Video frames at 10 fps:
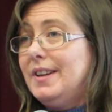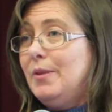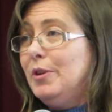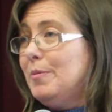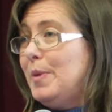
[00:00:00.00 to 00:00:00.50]

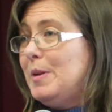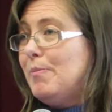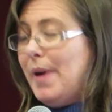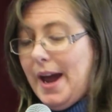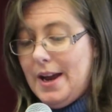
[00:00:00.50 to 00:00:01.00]
He would have been
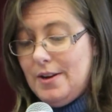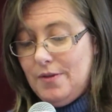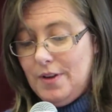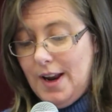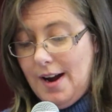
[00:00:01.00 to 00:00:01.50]

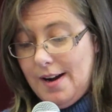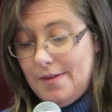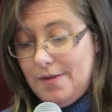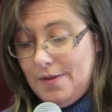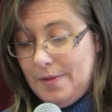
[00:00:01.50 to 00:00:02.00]
banned for
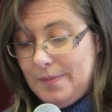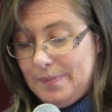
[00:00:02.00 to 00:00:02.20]
life.